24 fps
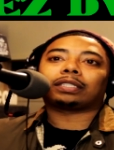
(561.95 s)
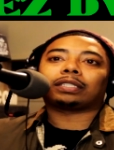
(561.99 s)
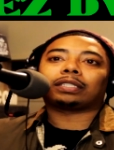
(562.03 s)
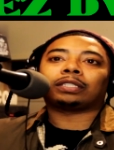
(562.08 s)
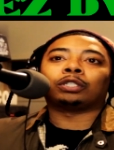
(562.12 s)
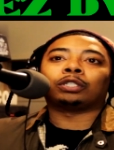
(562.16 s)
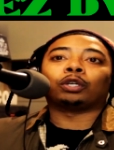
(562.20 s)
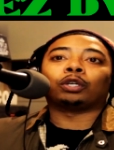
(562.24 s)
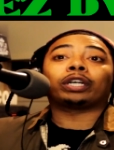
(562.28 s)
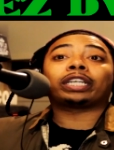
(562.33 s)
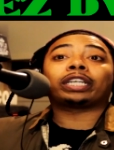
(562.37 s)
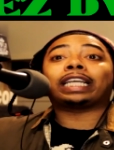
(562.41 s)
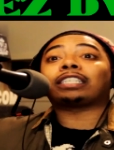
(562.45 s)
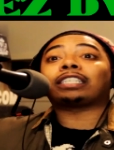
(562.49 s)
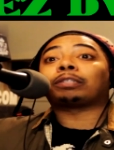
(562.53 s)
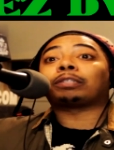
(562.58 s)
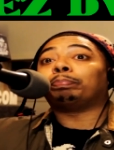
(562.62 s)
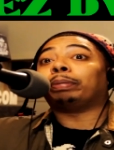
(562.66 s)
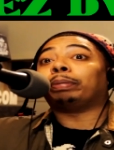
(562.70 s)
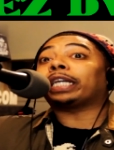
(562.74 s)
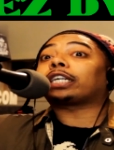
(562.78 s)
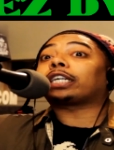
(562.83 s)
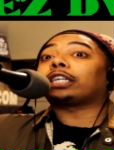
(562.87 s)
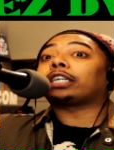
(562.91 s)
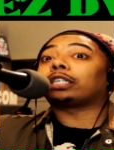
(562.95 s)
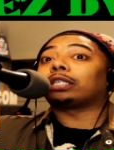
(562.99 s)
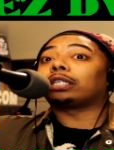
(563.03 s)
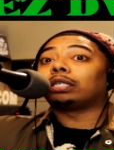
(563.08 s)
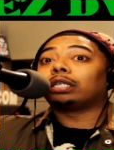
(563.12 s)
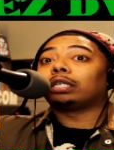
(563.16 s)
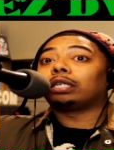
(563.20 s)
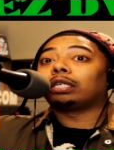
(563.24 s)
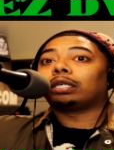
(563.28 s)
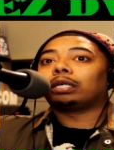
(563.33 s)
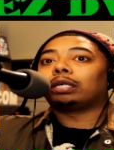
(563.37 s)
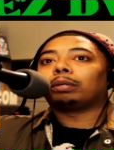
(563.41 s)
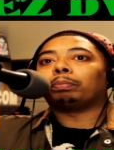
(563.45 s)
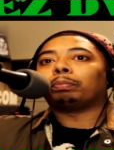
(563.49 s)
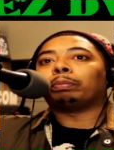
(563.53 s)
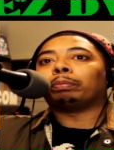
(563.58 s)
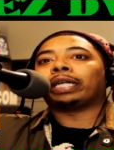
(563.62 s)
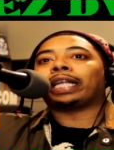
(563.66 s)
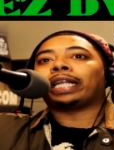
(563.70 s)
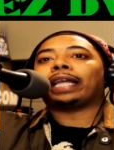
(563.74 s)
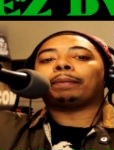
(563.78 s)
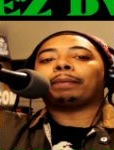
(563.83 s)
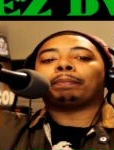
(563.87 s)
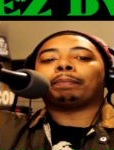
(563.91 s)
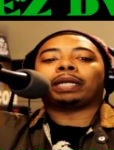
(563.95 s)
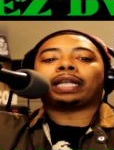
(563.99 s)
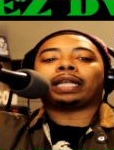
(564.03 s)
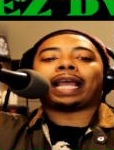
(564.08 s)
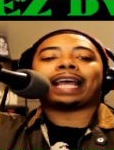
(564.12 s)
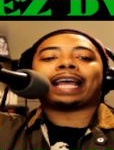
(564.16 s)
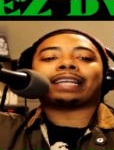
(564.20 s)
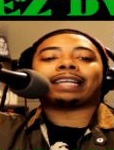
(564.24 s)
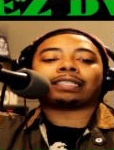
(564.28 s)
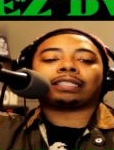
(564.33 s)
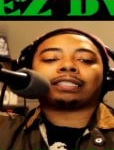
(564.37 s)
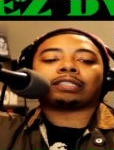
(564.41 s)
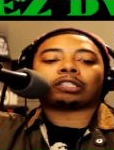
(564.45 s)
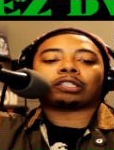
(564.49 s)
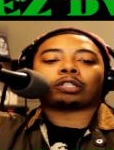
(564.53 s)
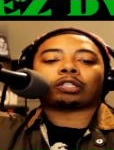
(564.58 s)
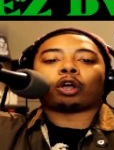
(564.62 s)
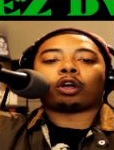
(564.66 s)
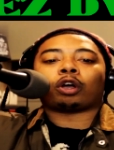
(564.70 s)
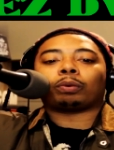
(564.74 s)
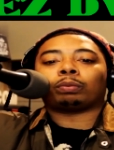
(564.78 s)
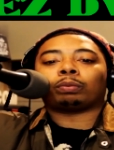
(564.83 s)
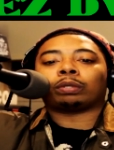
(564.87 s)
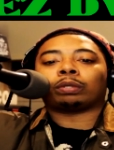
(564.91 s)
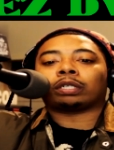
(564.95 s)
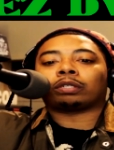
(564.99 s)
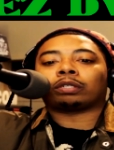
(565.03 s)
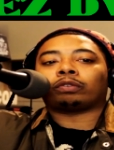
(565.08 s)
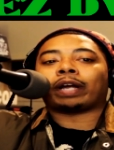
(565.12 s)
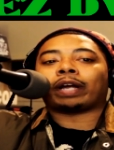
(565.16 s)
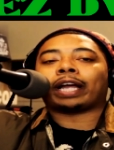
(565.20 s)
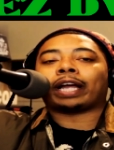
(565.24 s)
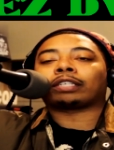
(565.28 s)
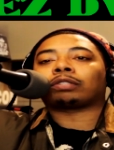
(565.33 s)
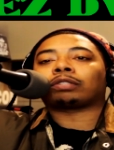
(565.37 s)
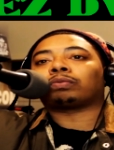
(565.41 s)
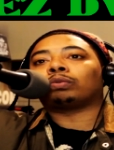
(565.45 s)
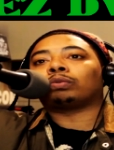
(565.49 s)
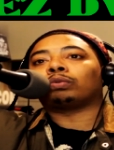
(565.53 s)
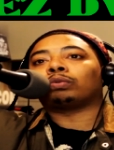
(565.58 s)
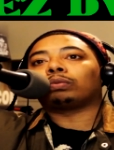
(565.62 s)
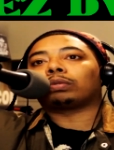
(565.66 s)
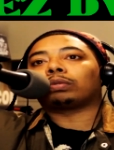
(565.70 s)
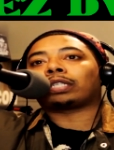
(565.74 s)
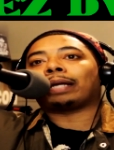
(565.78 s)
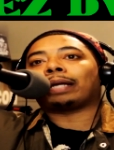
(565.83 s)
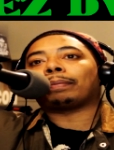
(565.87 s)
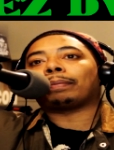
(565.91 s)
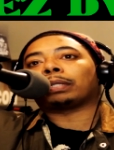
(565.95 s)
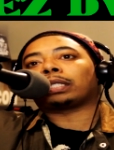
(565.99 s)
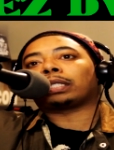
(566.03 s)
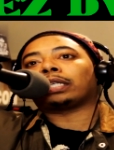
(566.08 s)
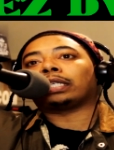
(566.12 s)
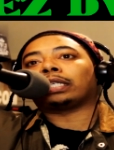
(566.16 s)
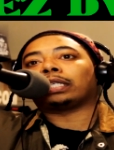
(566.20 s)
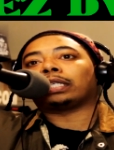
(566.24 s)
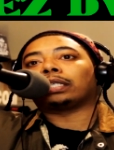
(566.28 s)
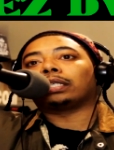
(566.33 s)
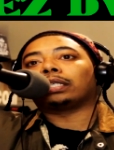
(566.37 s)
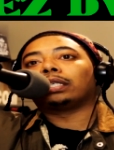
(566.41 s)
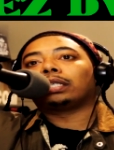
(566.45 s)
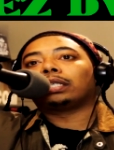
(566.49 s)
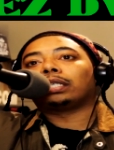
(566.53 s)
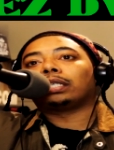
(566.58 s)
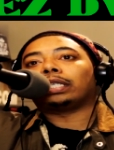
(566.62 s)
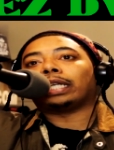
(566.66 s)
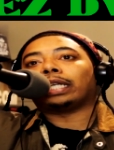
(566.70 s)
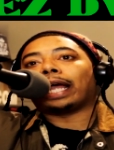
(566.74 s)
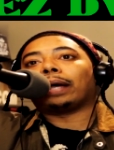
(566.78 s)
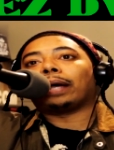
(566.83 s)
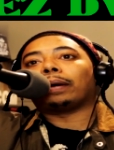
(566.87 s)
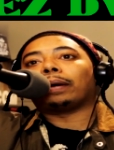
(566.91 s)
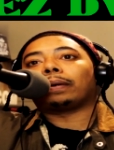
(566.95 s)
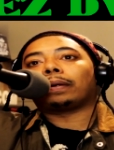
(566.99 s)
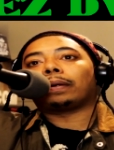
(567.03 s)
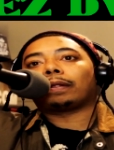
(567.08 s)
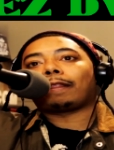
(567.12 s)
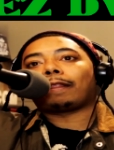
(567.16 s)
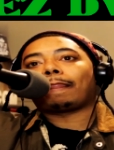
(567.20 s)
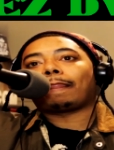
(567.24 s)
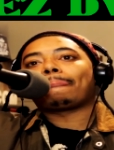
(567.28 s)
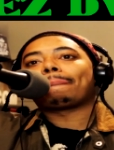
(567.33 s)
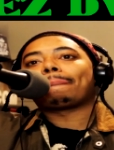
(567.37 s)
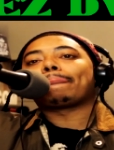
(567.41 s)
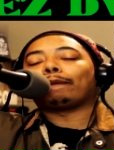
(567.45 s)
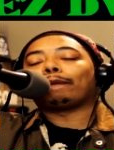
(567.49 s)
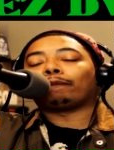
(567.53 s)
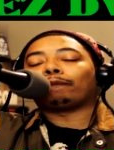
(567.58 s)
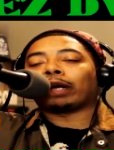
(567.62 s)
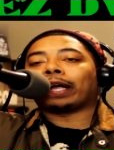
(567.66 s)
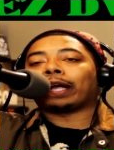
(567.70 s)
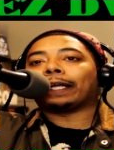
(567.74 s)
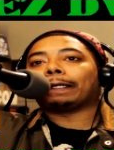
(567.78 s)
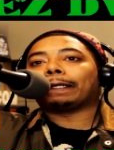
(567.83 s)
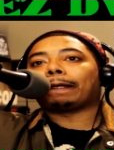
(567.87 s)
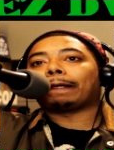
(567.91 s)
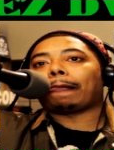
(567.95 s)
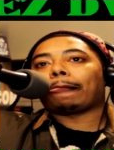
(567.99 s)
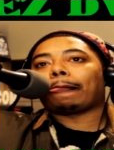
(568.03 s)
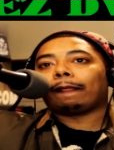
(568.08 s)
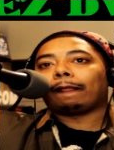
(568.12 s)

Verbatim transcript: You know, it gets bigger, but it, but it has to start with a grassroots type of thing. Which now. you started with. Right